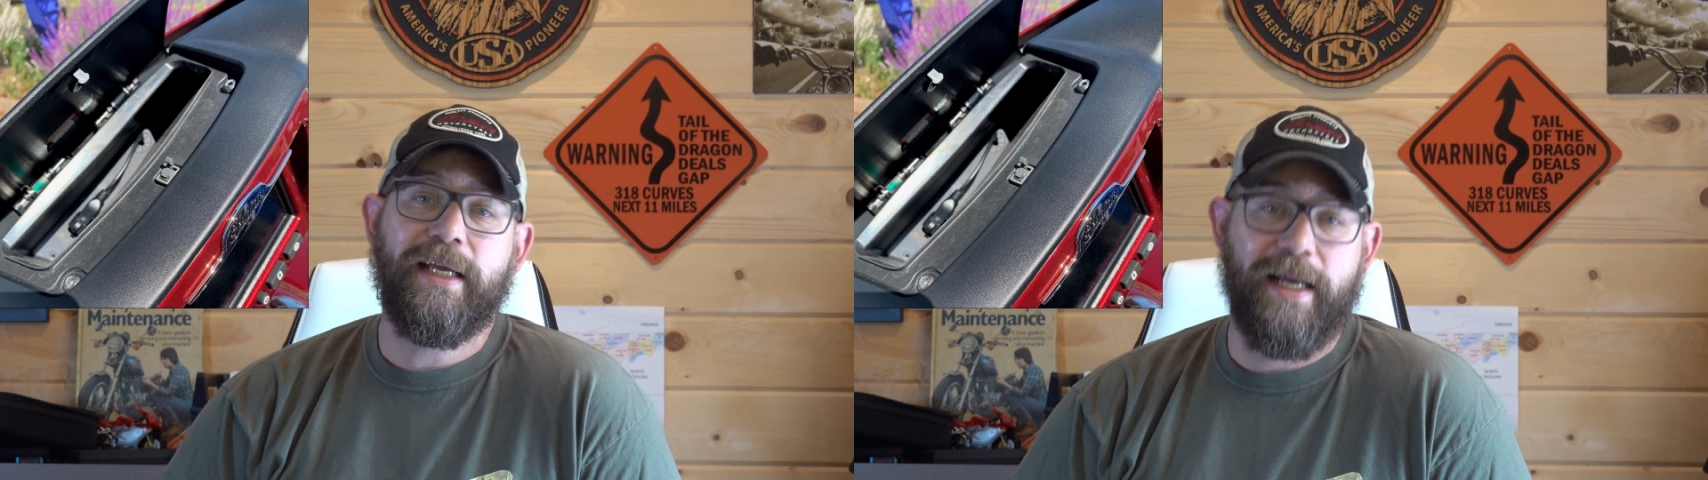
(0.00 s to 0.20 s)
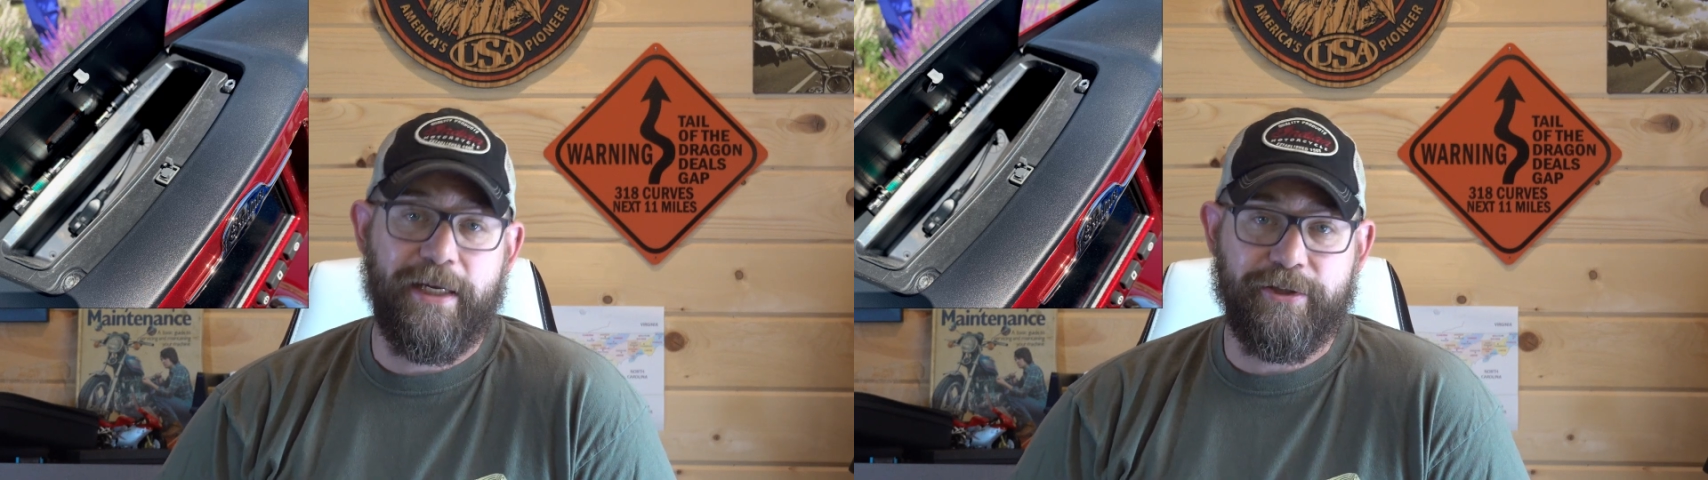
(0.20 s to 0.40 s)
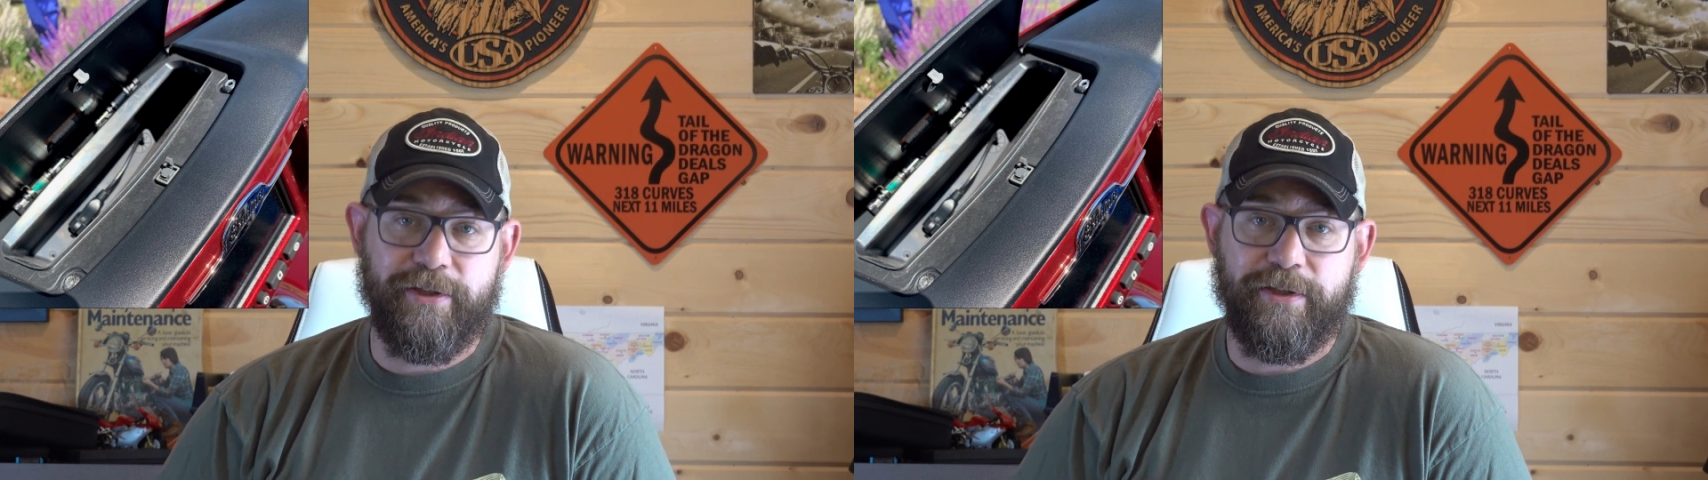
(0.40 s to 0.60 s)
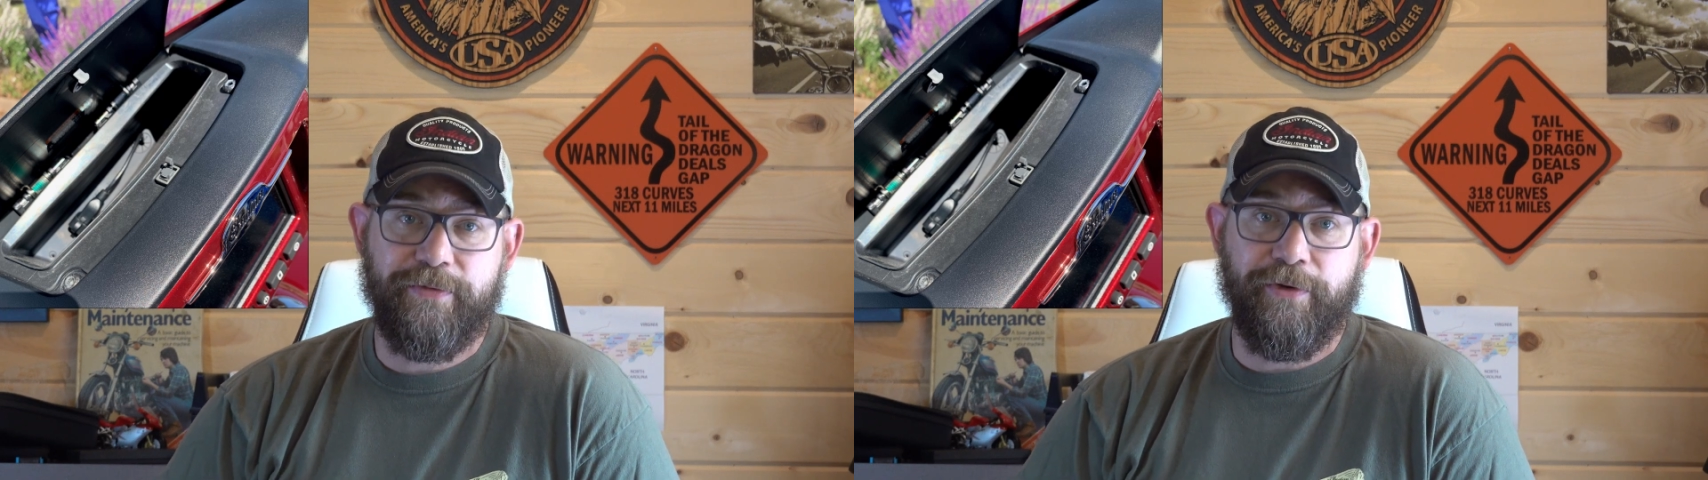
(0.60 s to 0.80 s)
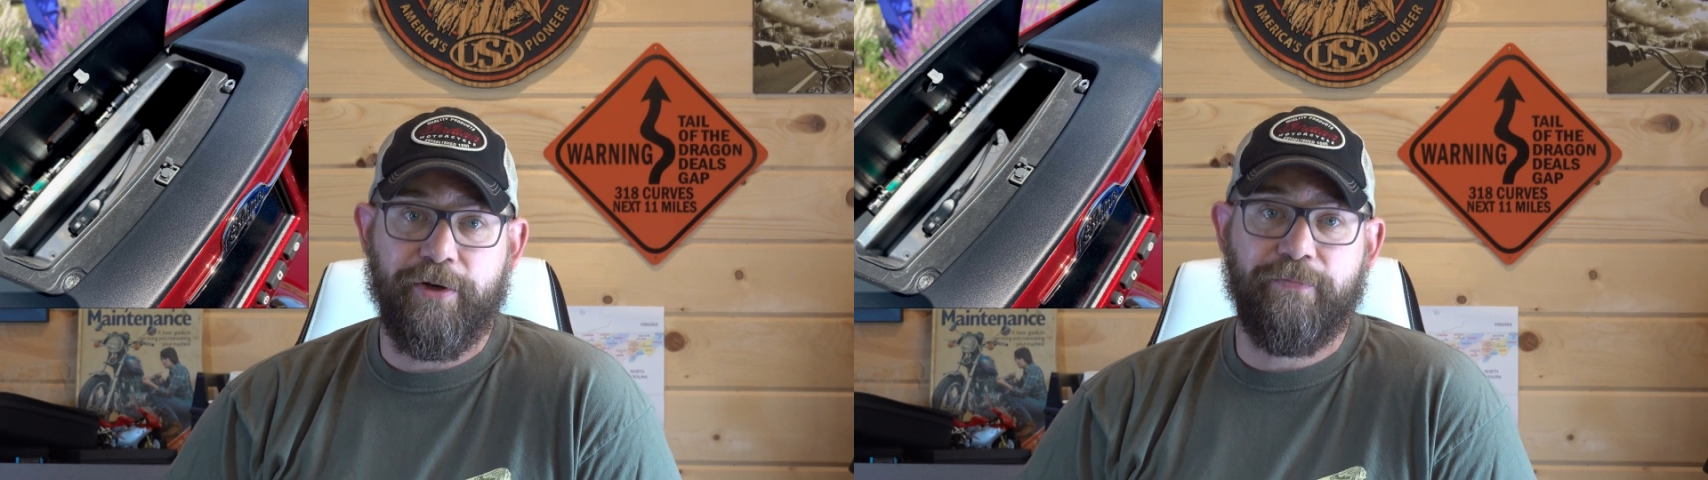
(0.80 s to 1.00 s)
connections
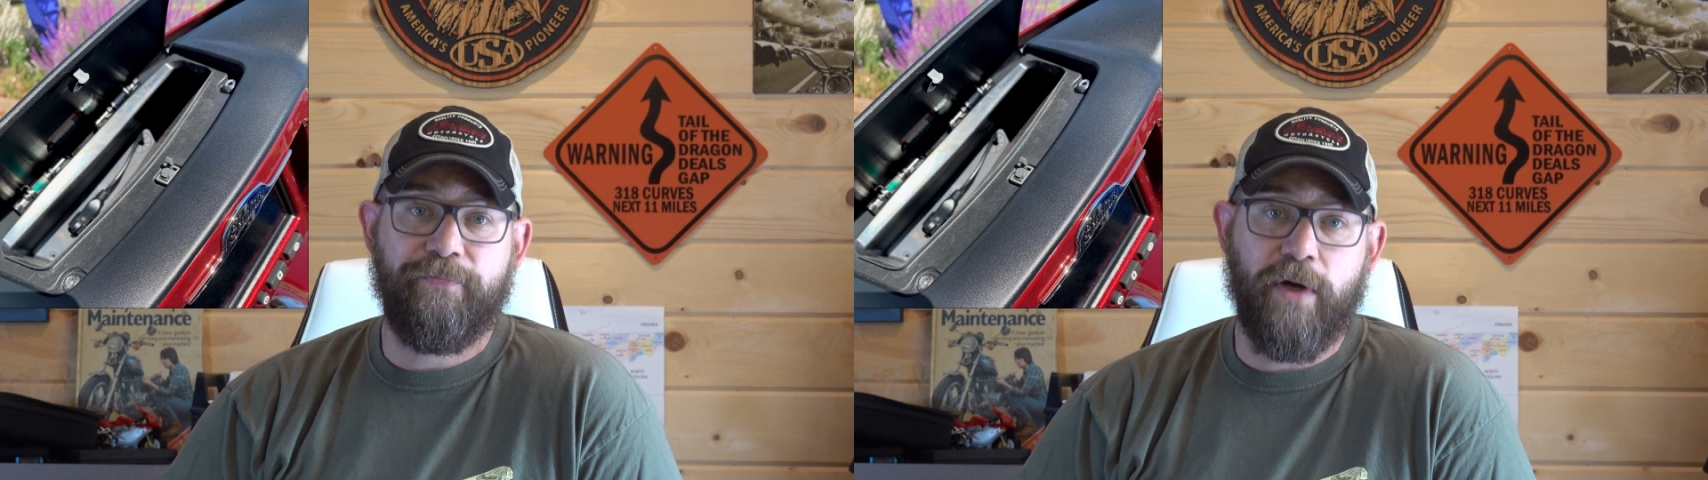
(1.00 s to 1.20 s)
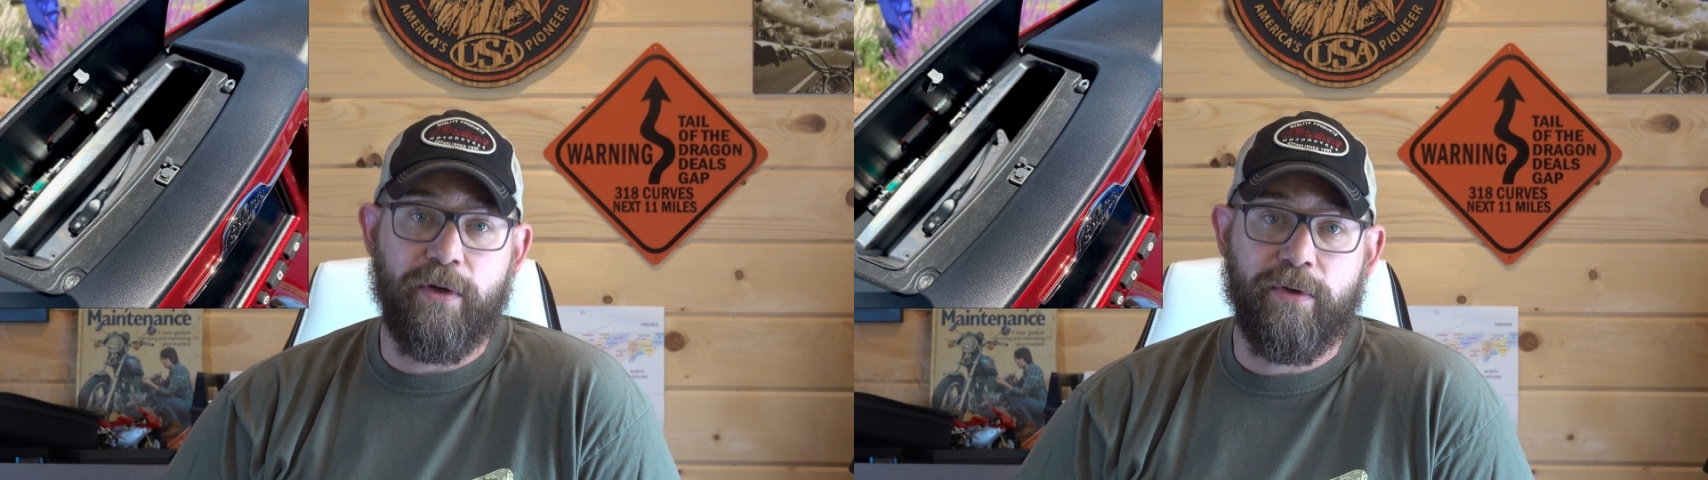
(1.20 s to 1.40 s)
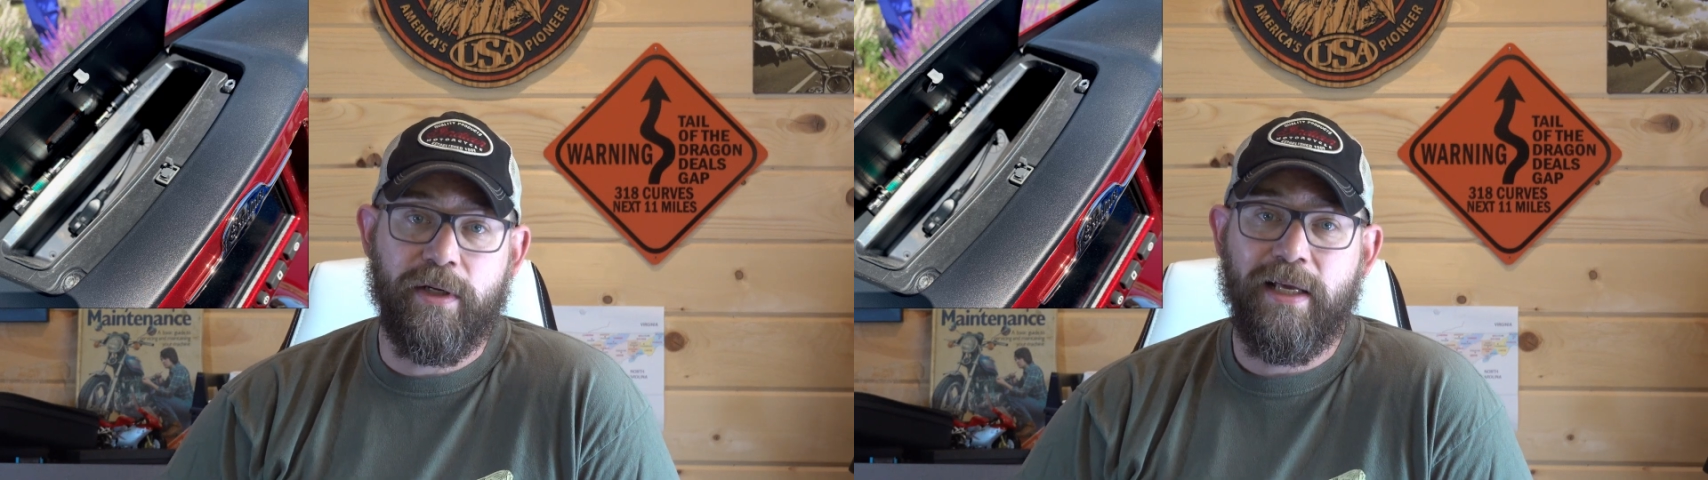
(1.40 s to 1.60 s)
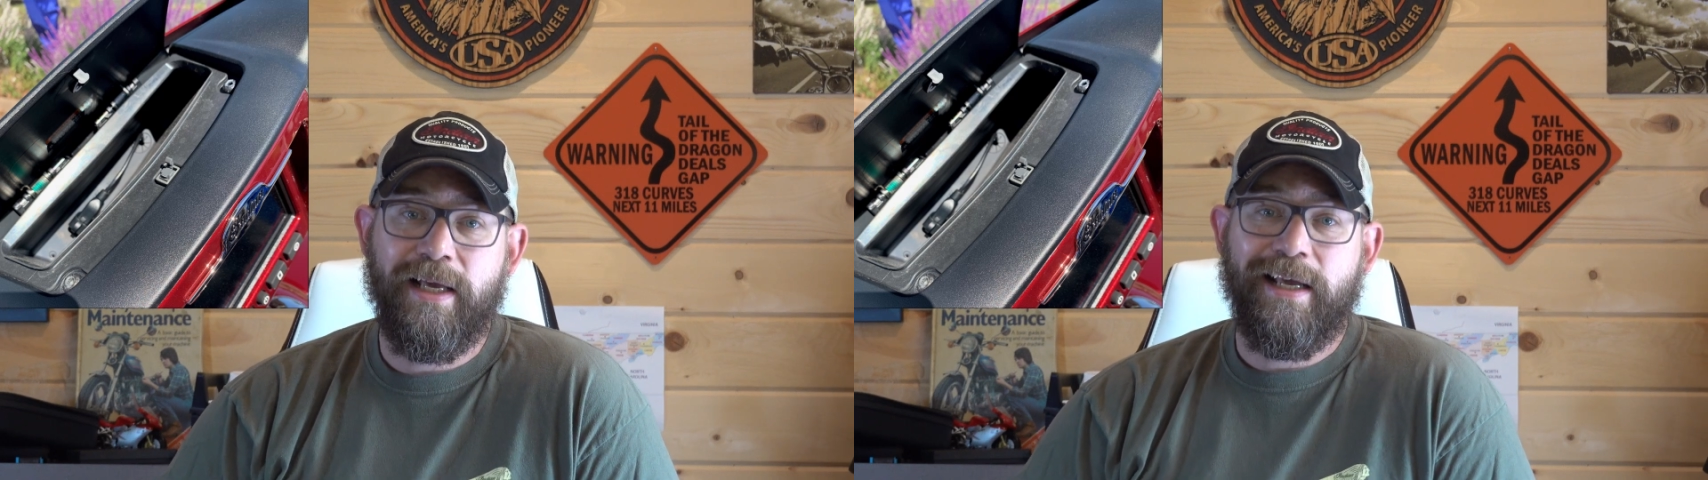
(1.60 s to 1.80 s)
for your phone